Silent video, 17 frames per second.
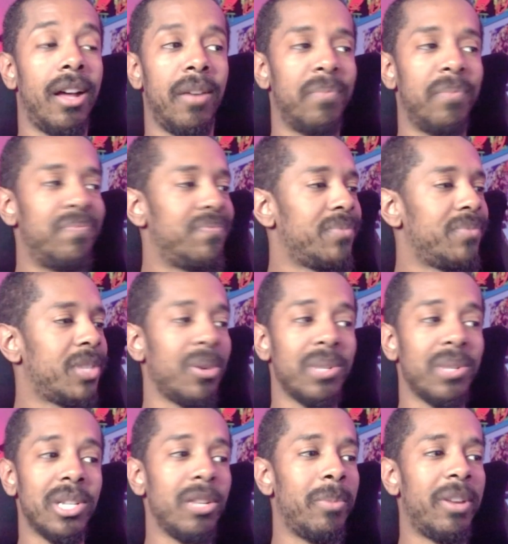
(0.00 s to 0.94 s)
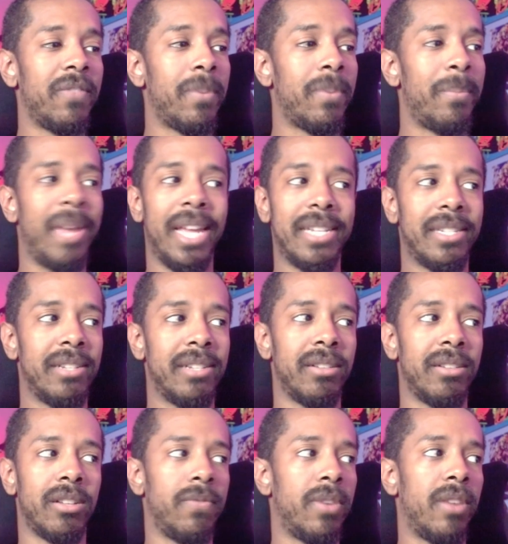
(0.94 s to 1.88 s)
um, so it was a little bit of a
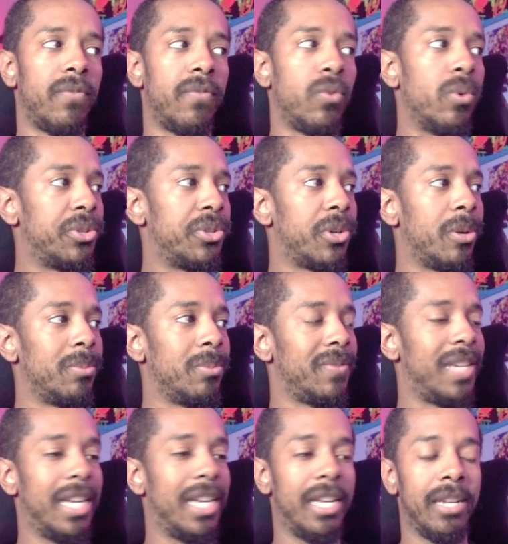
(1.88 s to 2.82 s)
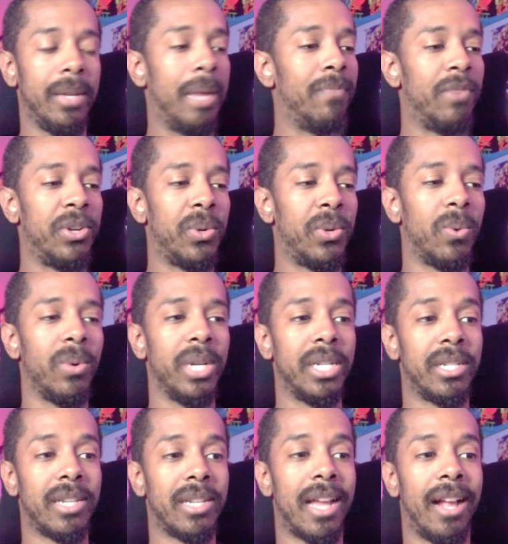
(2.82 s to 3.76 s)
mess and a kerfuffle in terms of getting
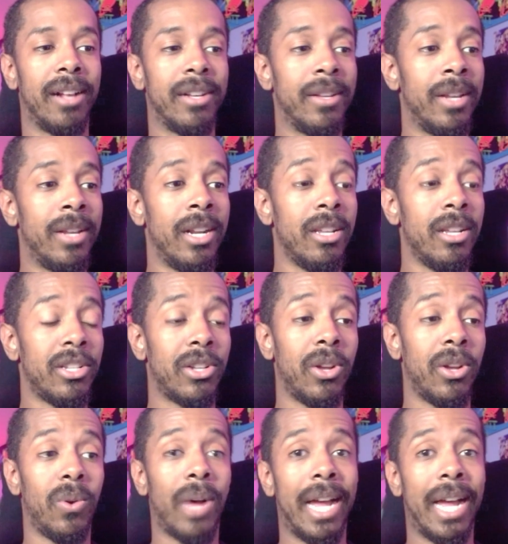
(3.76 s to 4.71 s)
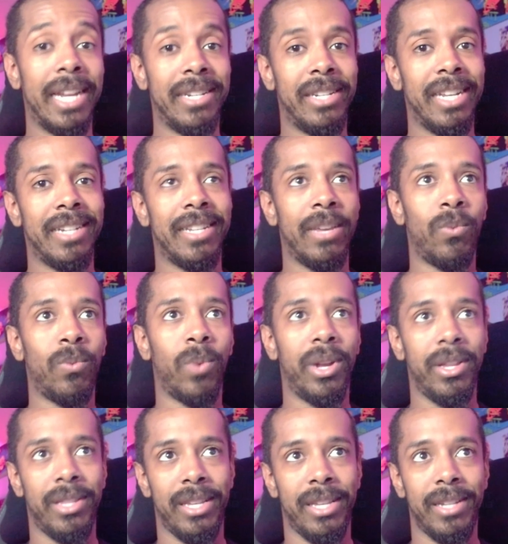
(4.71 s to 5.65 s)
inventory in stock. So I did
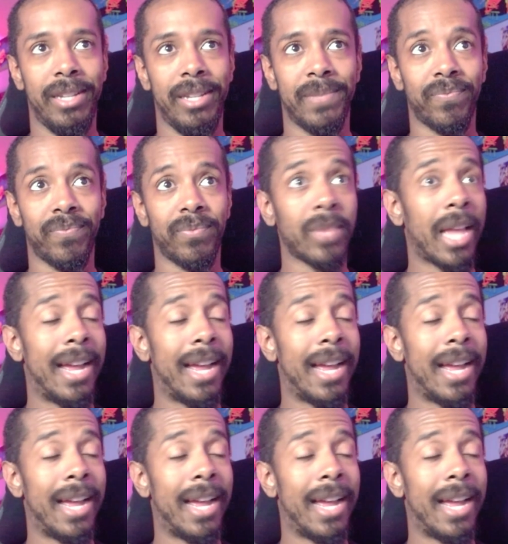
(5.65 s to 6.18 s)
get one of these.